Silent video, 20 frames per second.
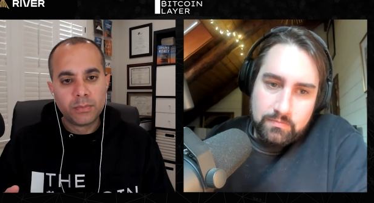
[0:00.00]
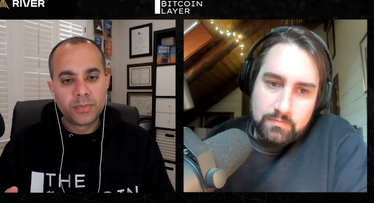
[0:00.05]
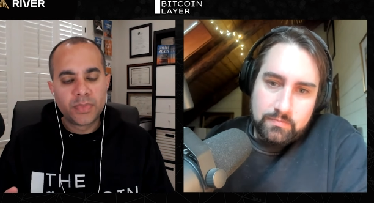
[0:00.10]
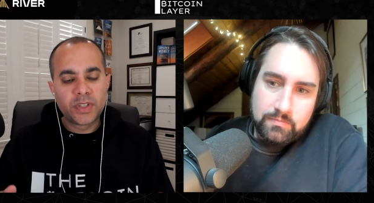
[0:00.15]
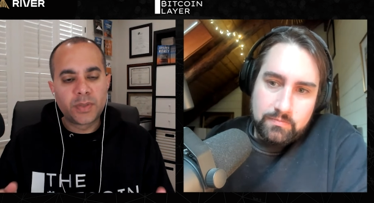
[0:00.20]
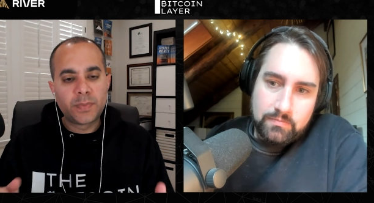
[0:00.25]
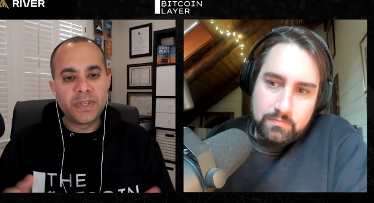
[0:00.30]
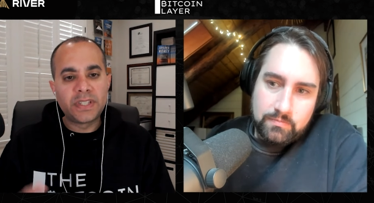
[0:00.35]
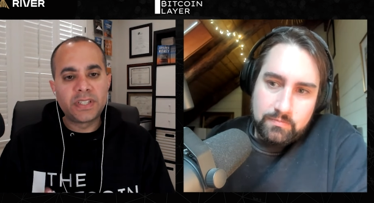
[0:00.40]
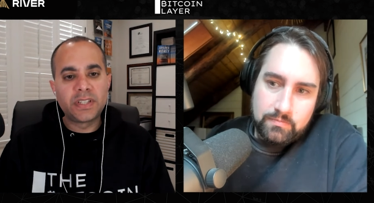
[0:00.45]

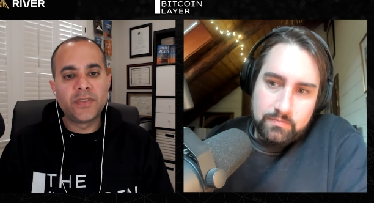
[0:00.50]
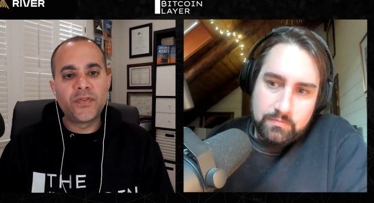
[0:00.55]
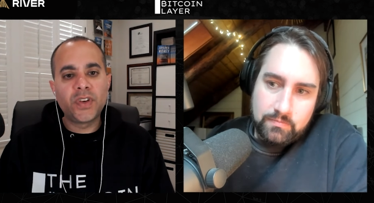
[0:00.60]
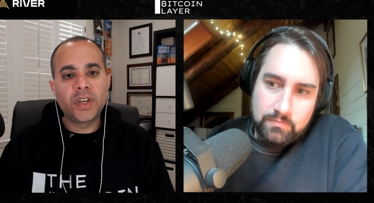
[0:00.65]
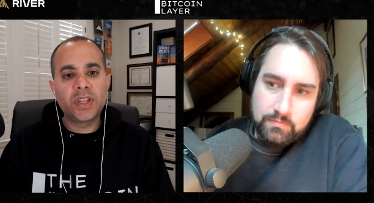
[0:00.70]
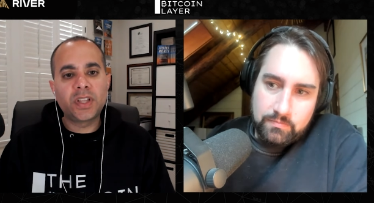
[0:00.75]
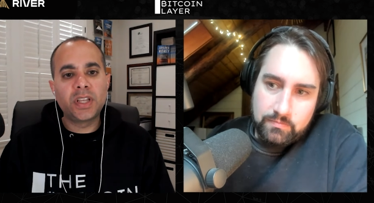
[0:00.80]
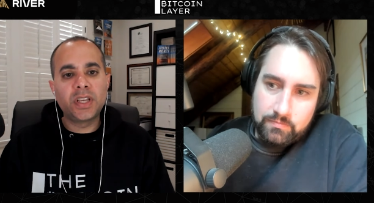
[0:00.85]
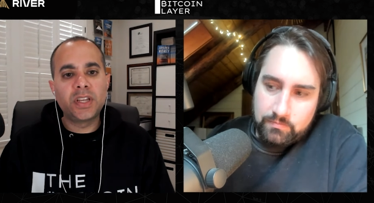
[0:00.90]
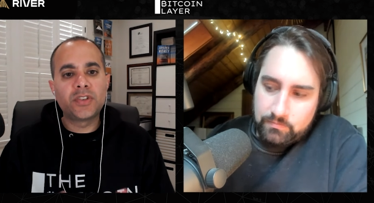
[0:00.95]

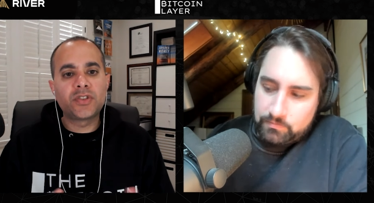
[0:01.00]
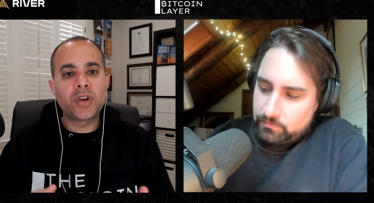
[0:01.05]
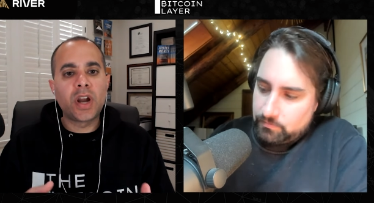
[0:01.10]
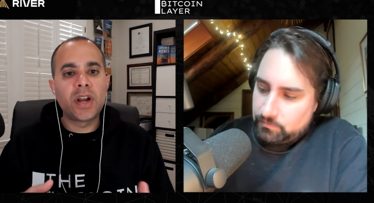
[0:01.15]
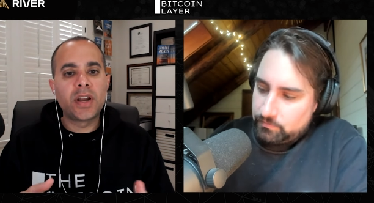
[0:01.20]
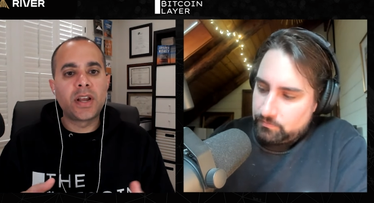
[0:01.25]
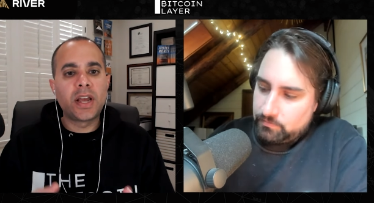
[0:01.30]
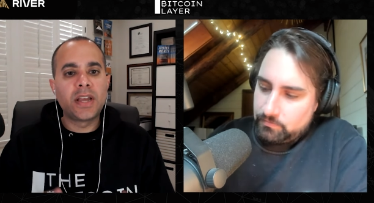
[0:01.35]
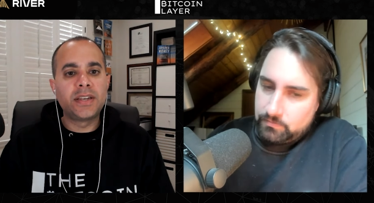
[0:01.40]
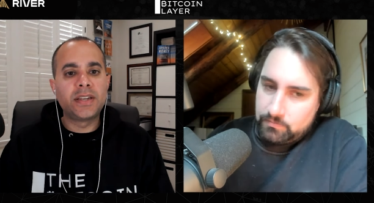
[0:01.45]
Speaker 1: specifically
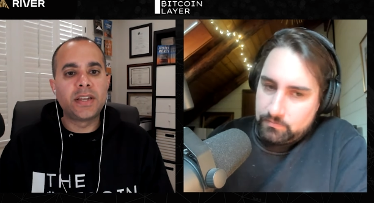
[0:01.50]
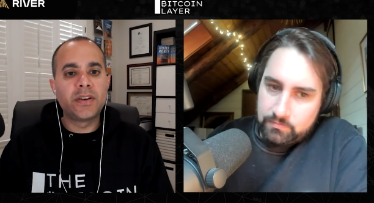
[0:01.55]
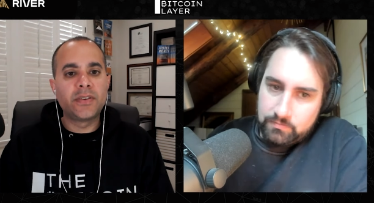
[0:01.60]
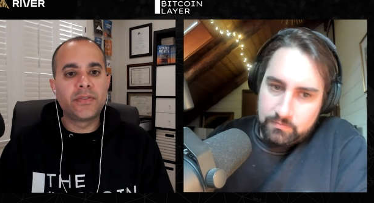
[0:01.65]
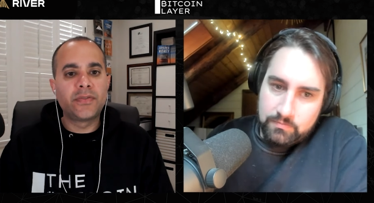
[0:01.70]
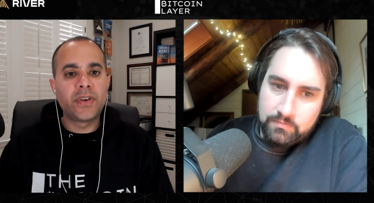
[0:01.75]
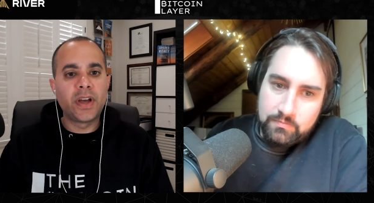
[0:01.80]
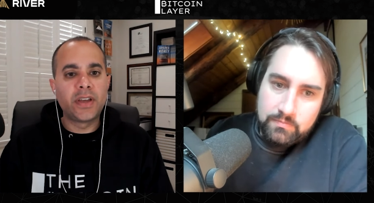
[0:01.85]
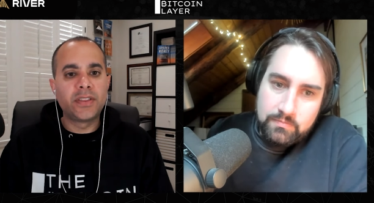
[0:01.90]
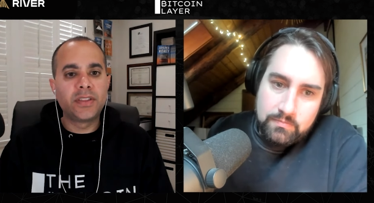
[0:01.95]
try to
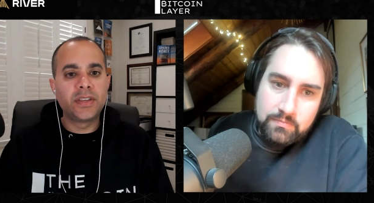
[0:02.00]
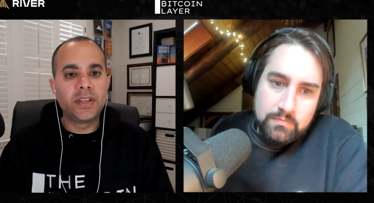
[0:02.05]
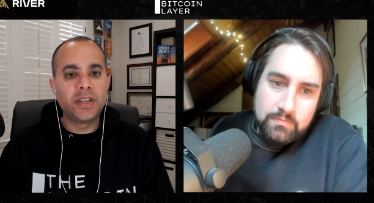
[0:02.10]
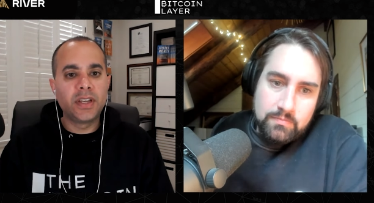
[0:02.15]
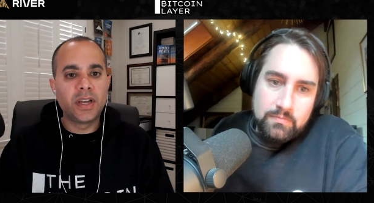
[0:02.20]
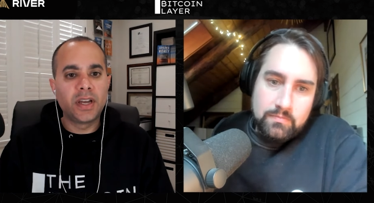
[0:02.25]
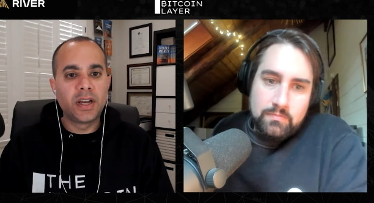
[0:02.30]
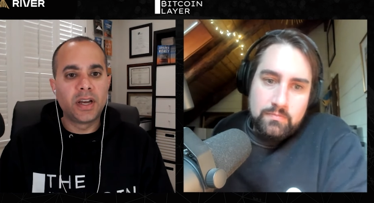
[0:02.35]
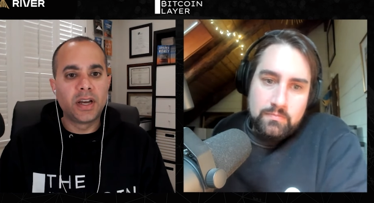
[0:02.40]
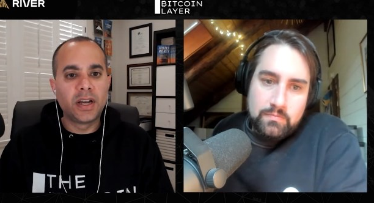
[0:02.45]
identify
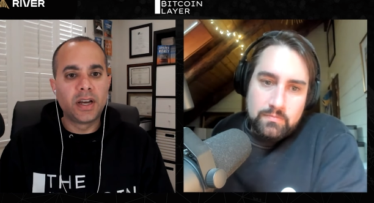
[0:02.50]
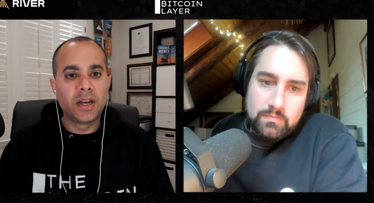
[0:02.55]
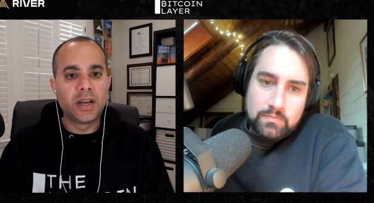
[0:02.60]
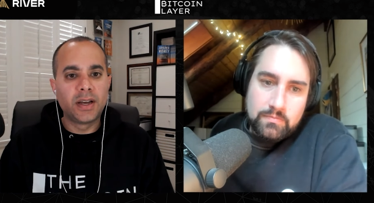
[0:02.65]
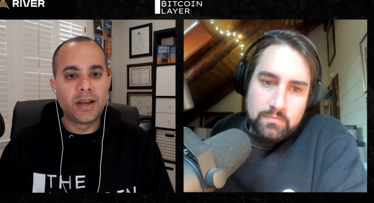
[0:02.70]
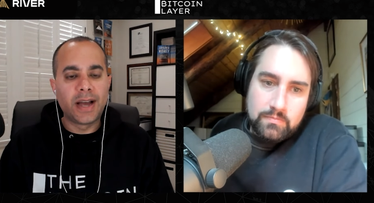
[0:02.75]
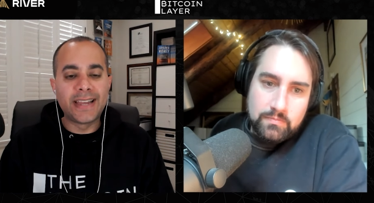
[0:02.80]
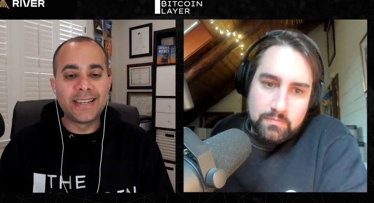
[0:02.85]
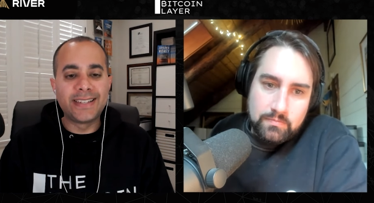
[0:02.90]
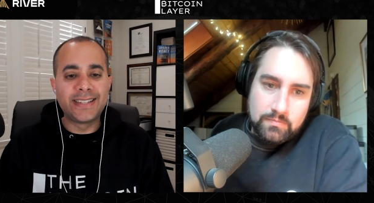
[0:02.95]
the uh,
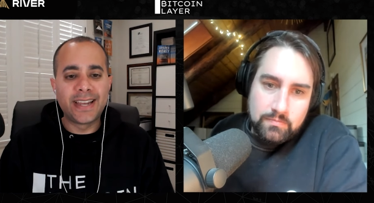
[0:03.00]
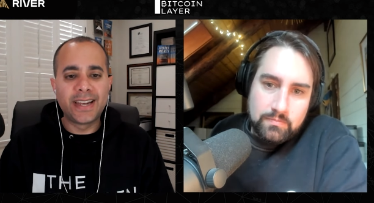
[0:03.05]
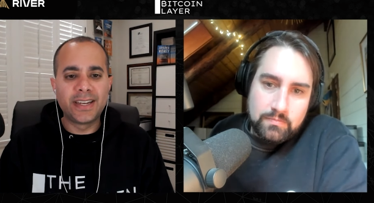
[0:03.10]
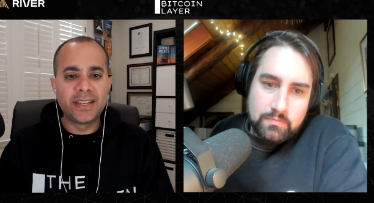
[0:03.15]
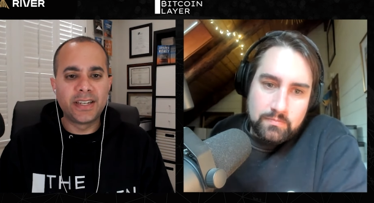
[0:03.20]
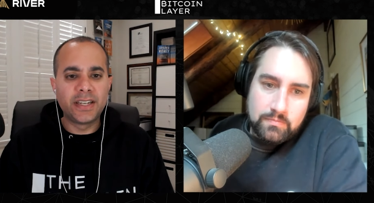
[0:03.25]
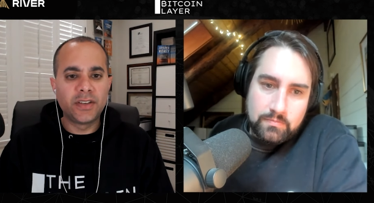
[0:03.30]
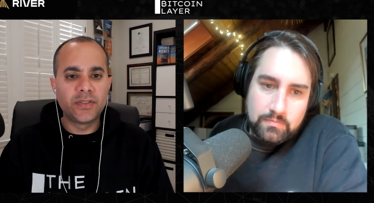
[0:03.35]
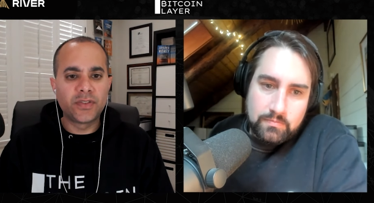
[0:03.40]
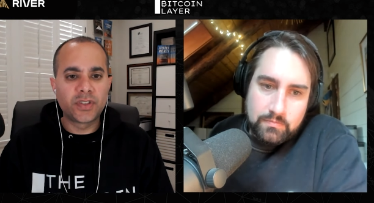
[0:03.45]

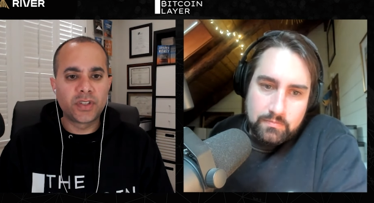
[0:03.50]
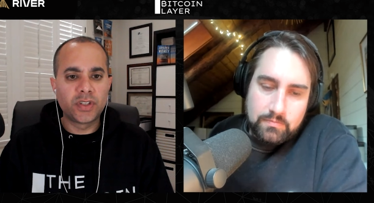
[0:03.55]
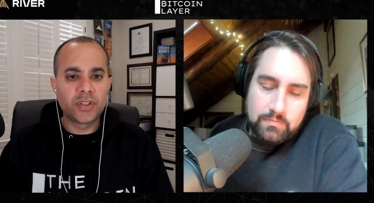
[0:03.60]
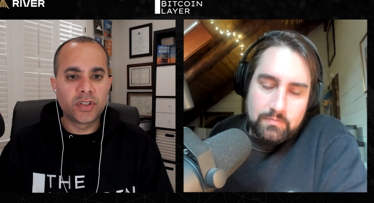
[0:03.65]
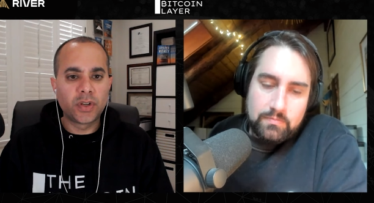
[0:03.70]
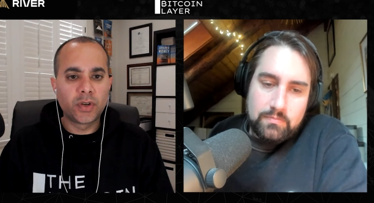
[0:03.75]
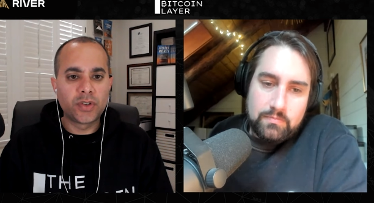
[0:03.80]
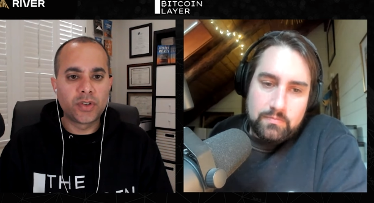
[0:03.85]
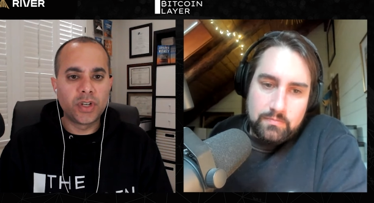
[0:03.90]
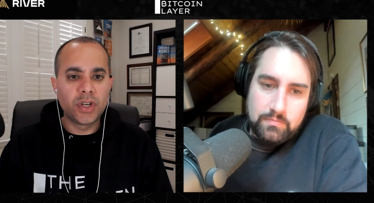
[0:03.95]
identity of
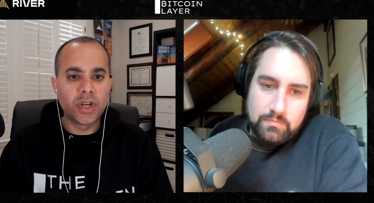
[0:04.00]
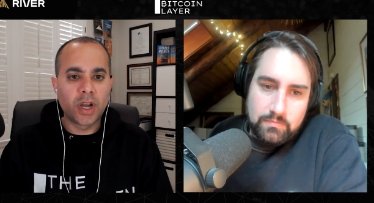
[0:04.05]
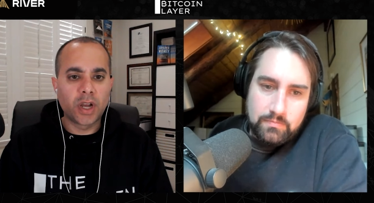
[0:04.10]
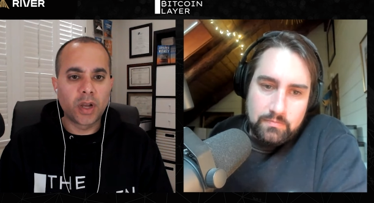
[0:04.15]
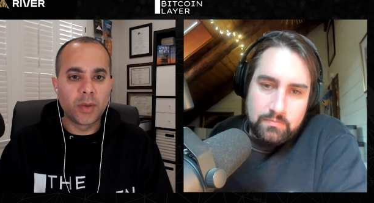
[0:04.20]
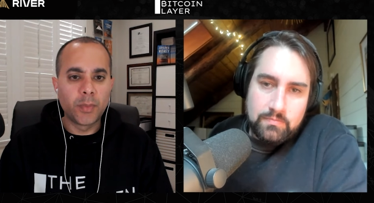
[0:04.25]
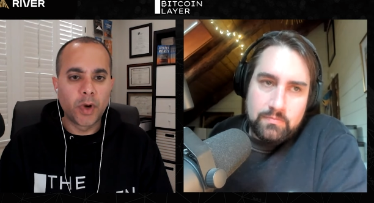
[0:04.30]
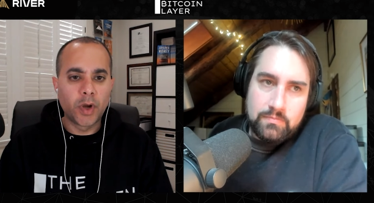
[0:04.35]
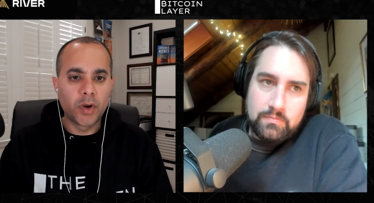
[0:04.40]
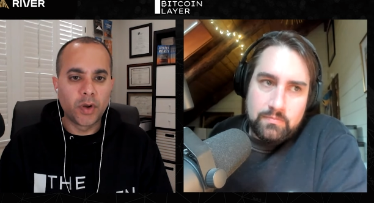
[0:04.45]
Satoshi
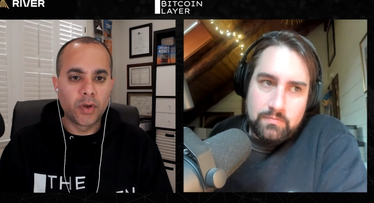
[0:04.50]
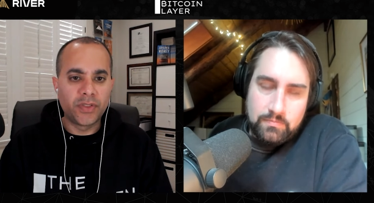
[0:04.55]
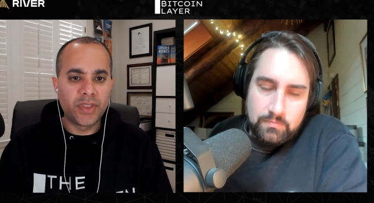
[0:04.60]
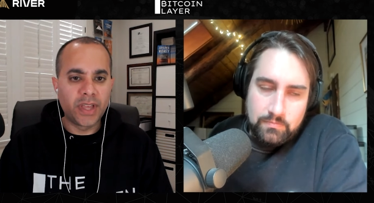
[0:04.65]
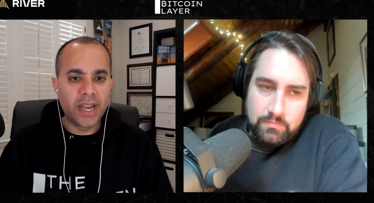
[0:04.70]
Nakamoto.